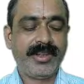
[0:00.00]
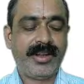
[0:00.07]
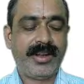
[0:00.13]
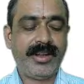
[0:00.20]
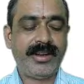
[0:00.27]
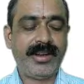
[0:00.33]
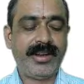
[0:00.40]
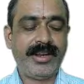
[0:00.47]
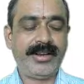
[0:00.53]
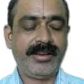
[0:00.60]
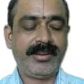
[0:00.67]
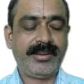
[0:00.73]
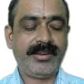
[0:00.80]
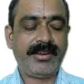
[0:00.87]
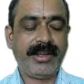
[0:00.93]

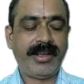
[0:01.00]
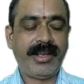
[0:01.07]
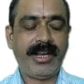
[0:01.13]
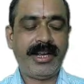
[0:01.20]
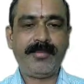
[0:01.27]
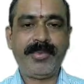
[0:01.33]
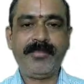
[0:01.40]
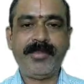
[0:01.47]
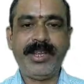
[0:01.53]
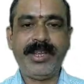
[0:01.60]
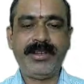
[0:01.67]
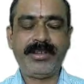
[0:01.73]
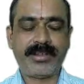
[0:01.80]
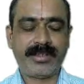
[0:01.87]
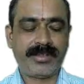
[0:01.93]
online help
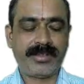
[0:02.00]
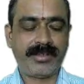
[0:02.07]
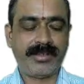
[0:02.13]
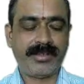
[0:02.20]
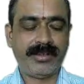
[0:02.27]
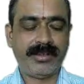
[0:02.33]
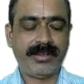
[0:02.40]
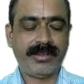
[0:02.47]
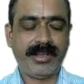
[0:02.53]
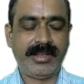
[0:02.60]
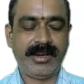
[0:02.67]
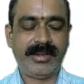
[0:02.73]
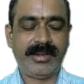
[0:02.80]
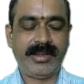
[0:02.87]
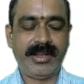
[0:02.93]
means
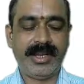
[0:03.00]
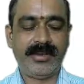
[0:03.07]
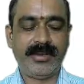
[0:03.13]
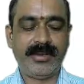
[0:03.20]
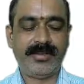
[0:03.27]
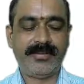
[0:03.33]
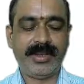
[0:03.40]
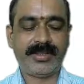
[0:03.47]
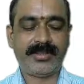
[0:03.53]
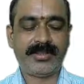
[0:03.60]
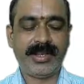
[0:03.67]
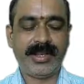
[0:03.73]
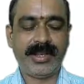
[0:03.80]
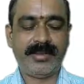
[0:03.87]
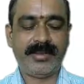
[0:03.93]
that even
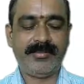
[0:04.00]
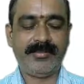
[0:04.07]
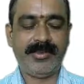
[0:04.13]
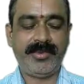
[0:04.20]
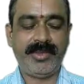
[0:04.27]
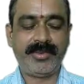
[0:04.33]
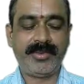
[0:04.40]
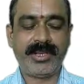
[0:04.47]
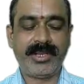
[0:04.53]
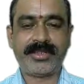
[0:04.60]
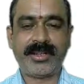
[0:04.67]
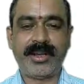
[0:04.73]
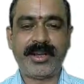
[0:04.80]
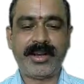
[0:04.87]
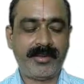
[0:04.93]
first-time users
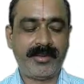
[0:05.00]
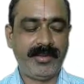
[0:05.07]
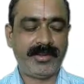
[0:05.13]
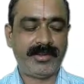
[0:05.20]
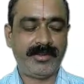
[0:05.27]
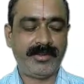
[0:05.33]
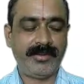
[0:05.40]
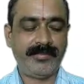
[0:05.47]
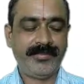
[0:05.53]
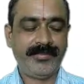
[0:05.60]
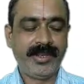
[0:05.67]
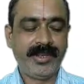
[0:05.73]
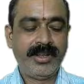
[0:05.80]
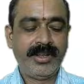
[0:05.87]
are able to